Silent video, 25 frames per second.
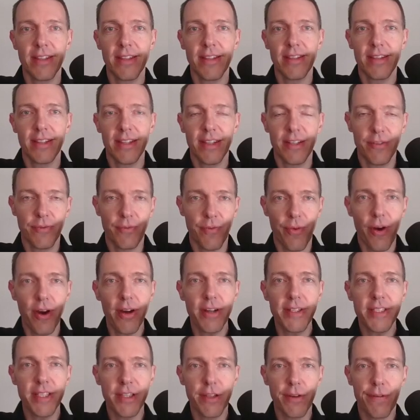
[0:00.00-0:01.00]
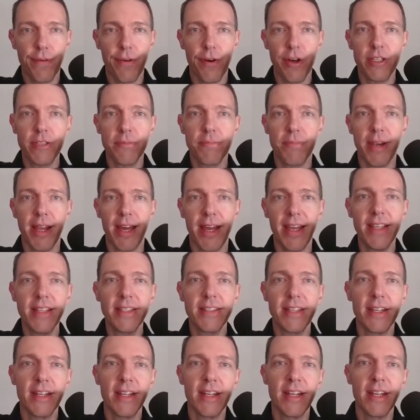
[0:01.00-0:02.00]
it works in the first
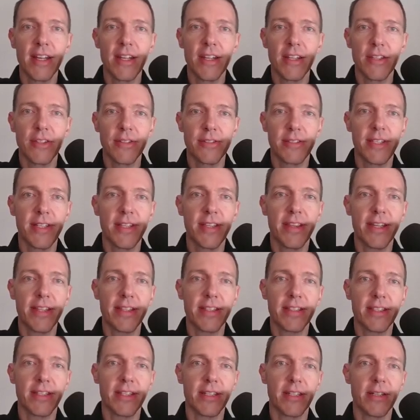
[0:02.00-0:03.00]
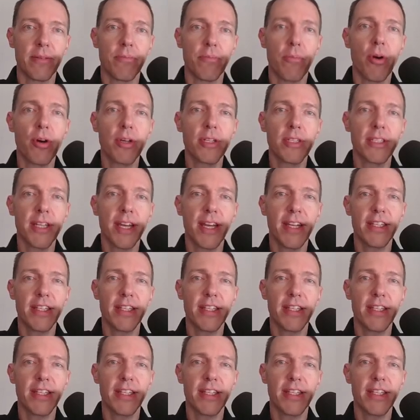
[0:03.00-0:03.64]
place, you see that's the mock data